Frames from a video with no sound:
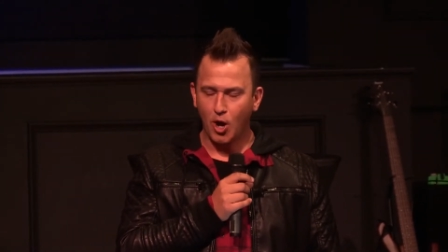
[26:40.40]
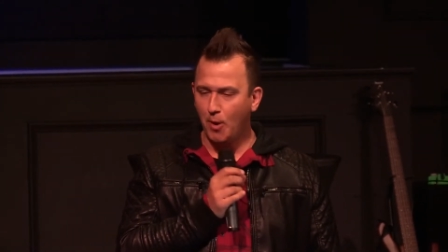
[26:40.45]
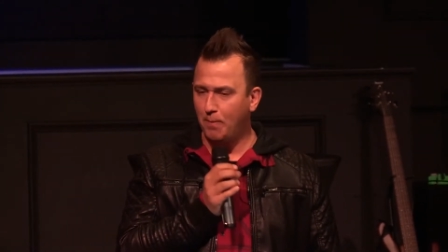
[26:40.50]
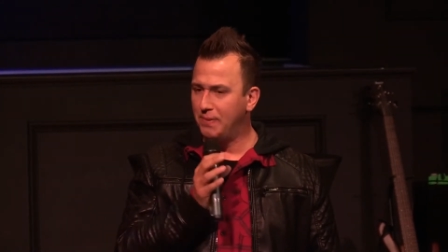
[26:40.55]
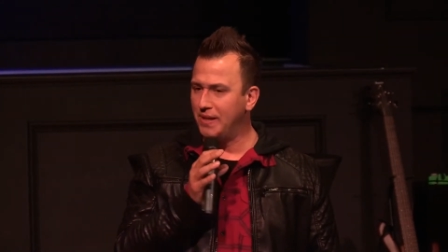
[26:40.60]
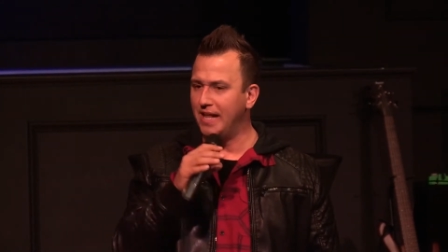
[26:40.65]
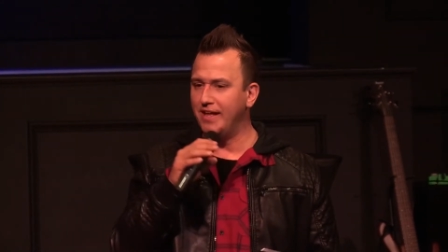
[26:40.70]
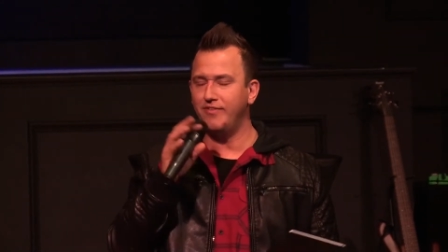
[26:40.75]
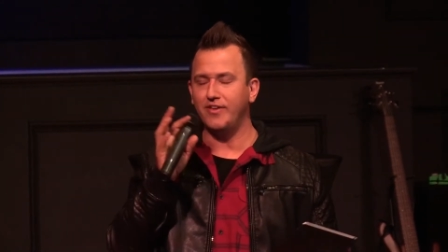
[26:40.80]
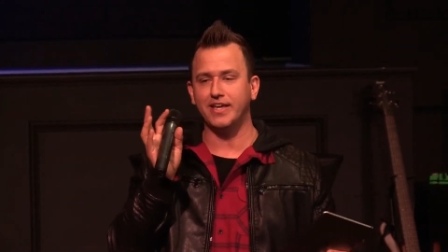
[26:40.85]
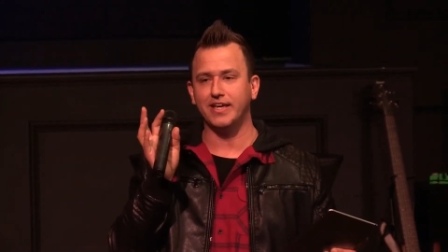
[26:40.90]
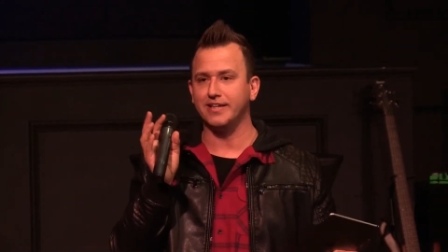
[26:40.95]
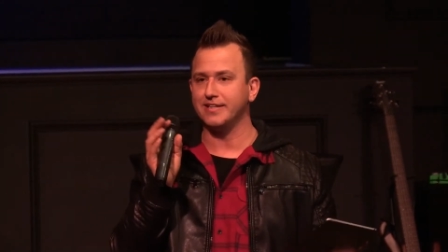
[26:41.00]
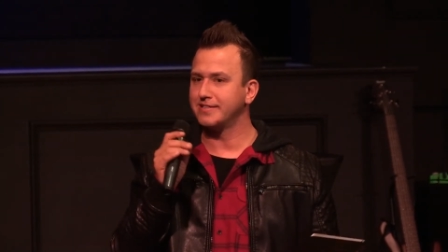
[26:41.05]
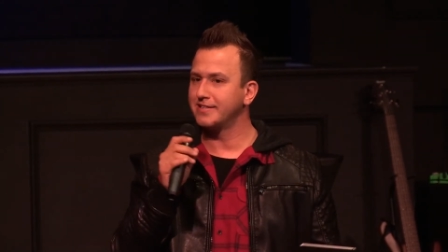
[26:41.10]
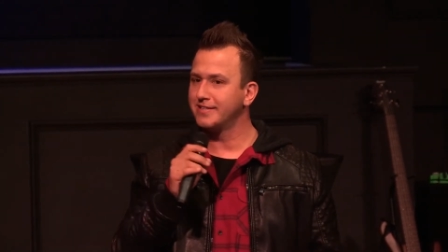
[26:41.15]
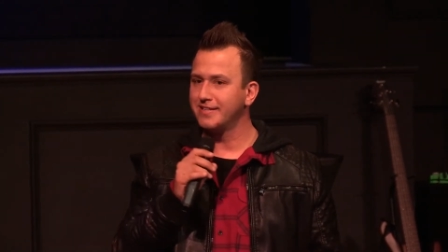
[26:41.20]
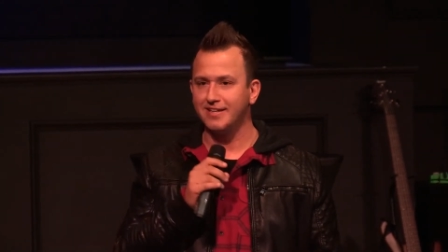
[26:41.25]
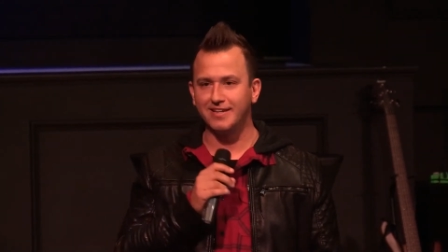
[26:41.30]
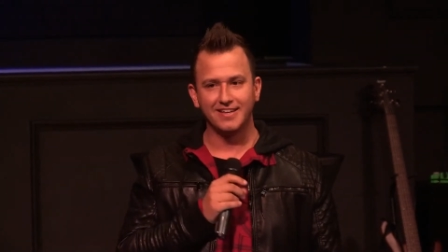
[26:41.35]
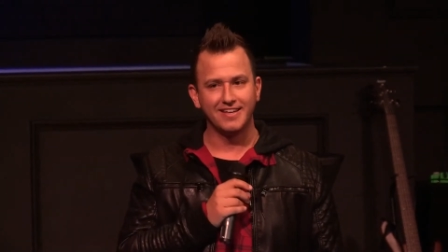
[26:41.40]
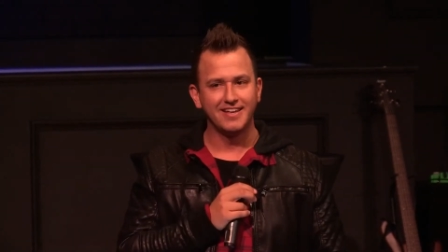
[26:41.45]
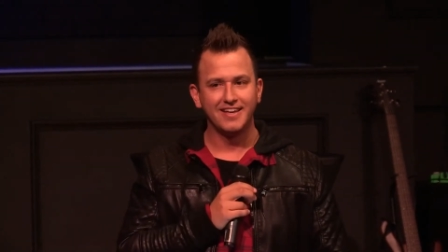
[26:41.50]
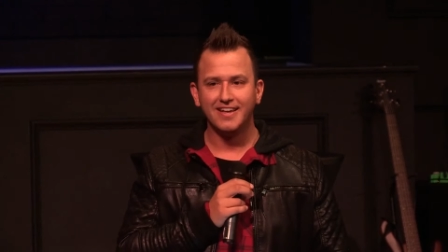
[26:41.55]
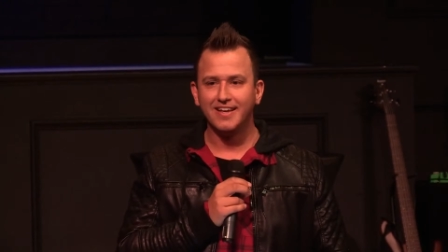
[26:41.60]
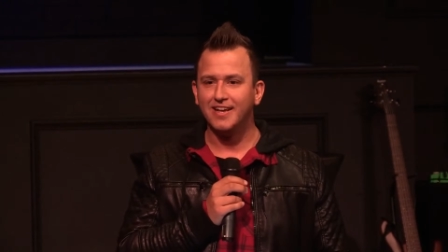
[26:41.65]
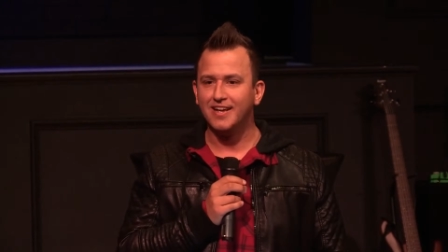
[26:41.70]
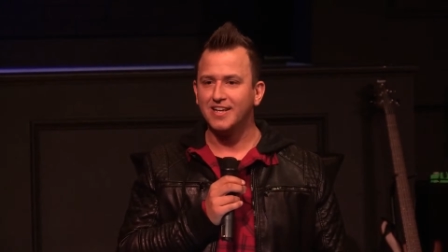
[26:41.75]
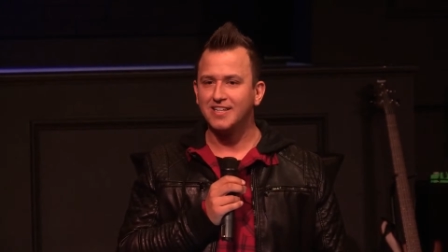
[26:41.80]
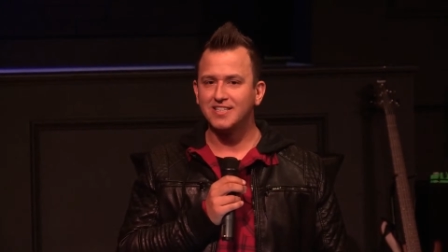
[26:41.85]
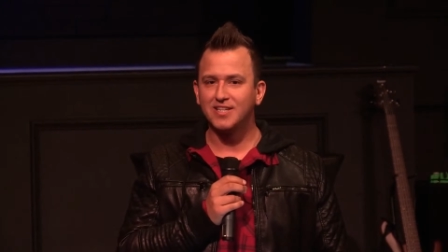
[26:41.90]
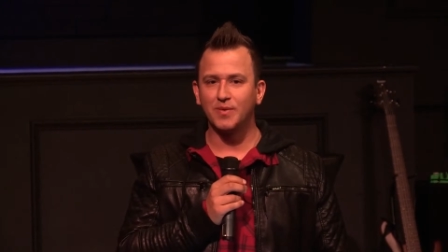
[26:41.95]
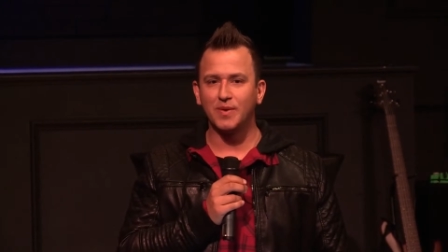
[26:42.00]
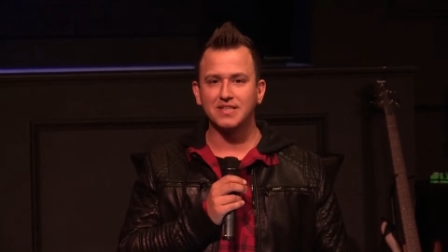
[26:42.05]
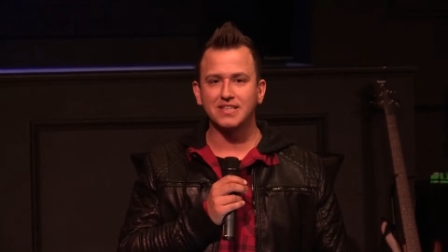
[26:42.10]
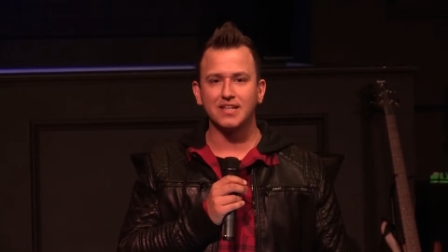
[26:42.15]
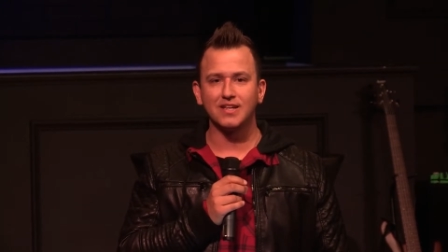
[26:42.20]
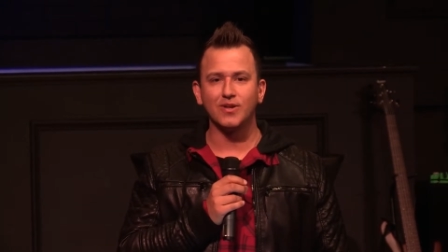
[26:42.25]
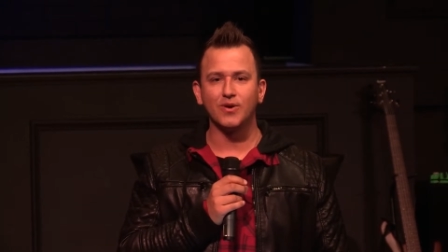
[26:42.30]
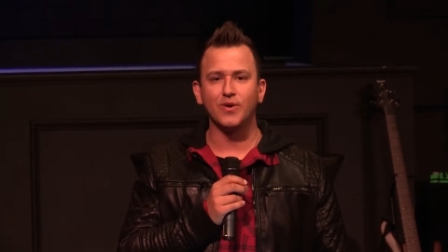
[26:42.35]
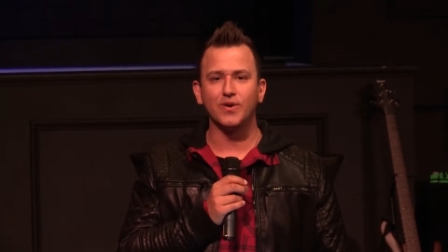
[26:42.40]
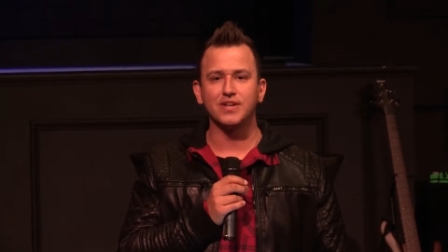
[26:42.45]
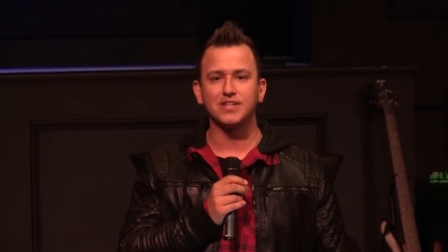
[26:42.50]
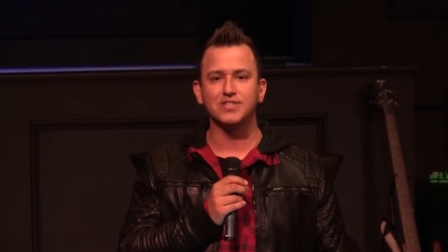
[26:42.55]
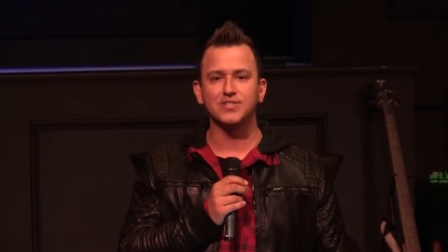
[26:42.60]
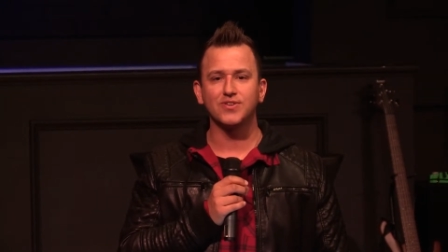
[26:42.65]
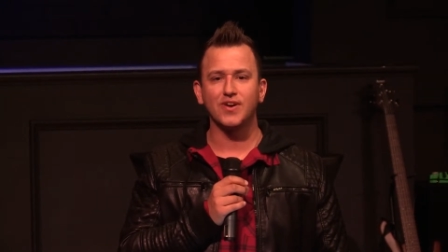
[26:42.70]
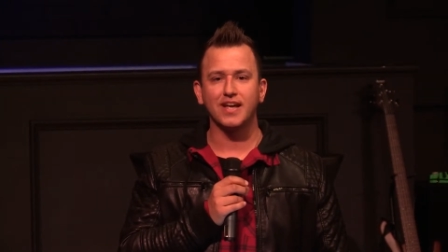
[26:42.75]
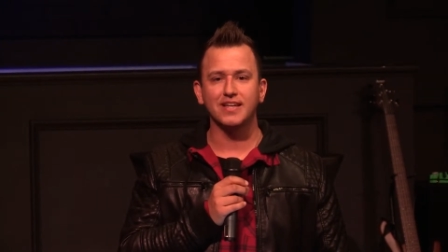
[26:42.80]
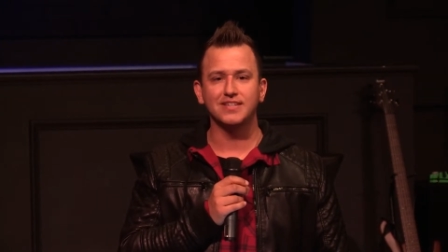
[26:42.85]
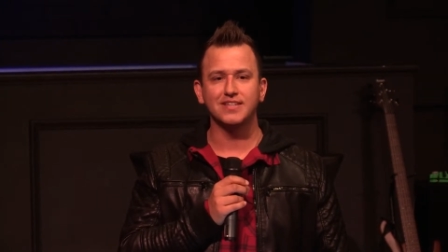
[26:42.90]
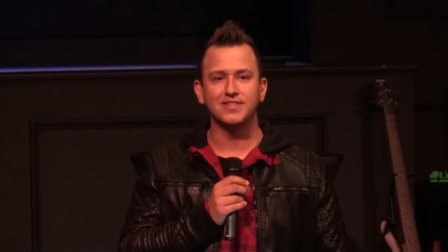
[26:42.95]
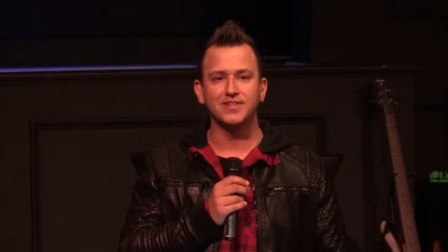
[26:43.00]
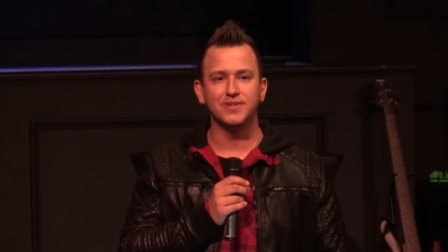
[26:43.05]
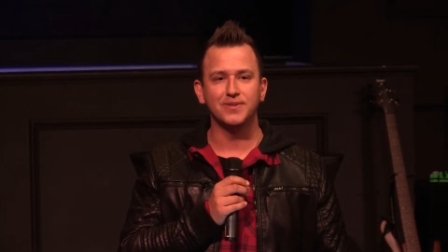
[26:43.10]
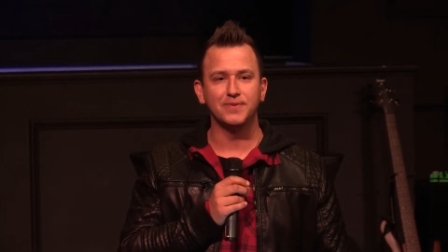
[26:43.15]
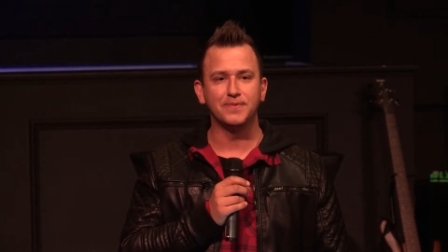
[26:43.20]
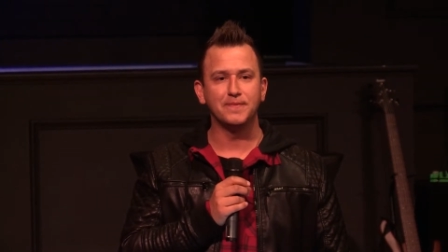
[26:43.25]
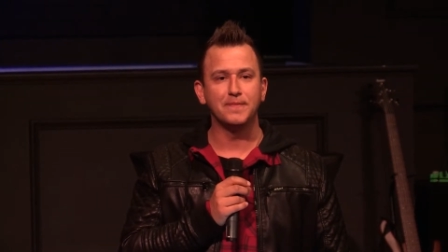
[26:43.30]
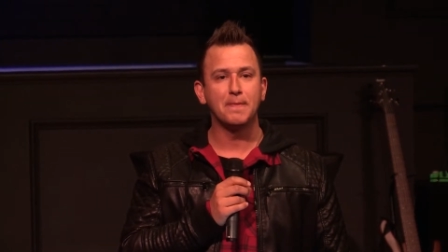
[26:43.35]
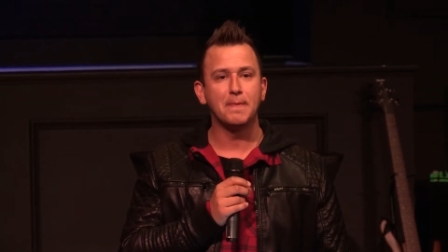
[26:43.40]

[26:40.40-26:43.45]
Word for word: Oblivious to what the Lord is trying to do